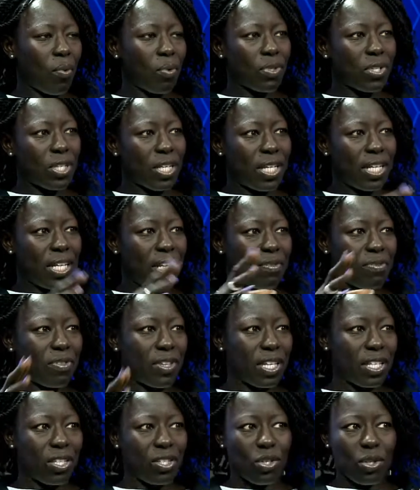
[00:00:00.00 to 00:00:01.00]
I want to
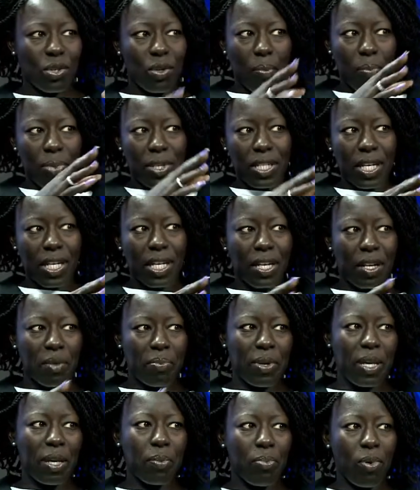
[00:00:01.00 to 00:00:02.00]
leave this to
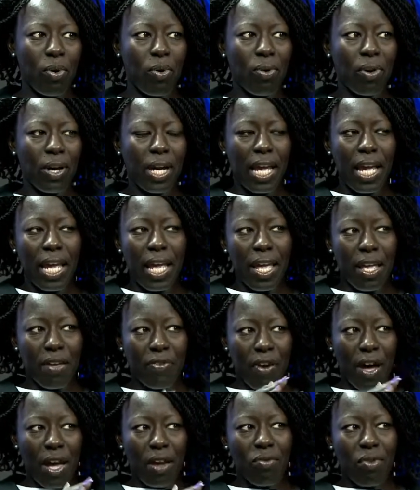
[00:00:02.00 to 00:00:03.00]
particular people.
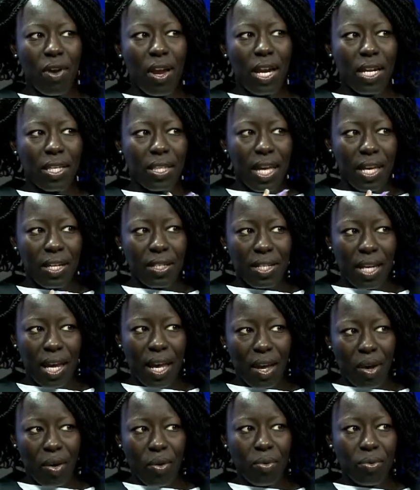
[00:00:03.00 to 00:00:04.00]
If I write that
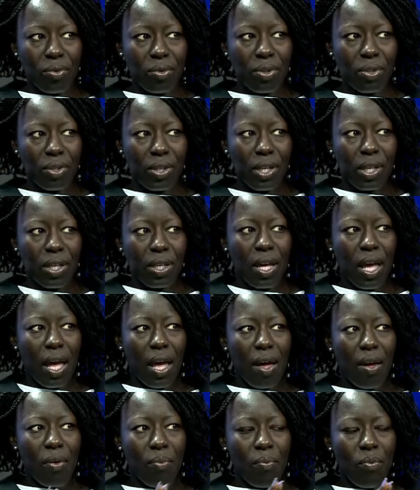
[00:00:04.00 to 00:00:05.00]
down,
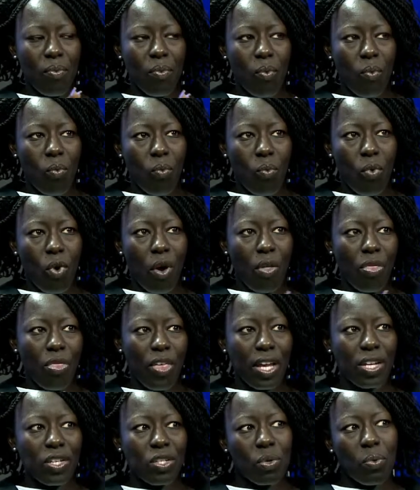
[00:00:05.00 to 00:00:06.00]

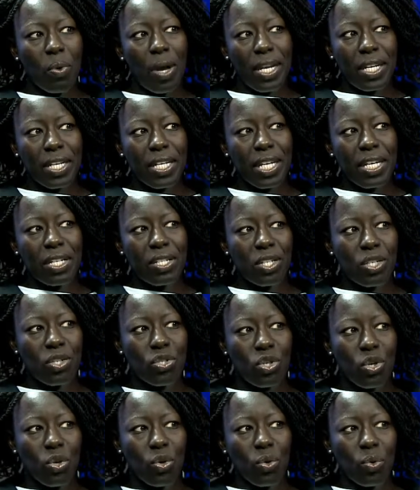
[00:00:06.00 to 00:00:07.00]
what then do I need
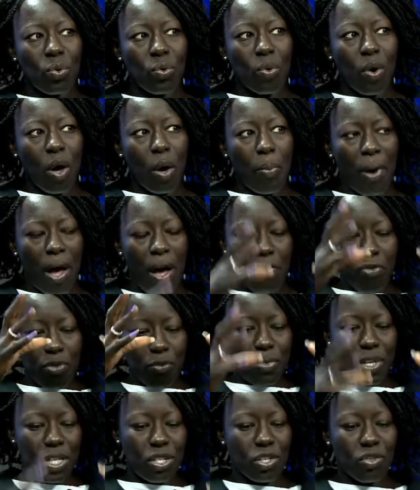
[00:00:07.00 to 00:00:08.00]
to do apart
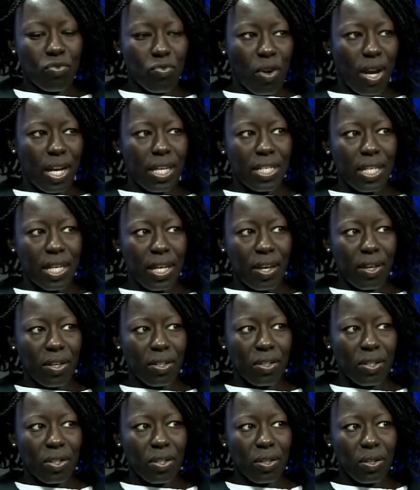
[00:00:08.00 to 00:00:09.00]
from me just writing
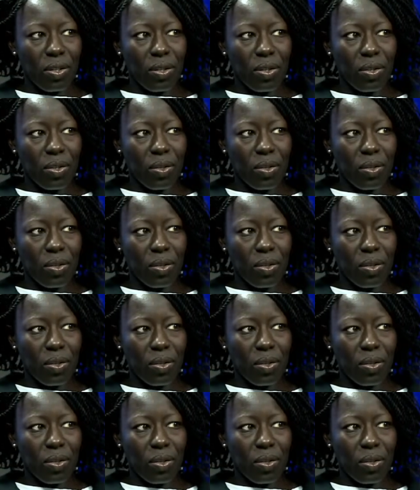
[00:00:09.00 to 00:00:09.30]
it?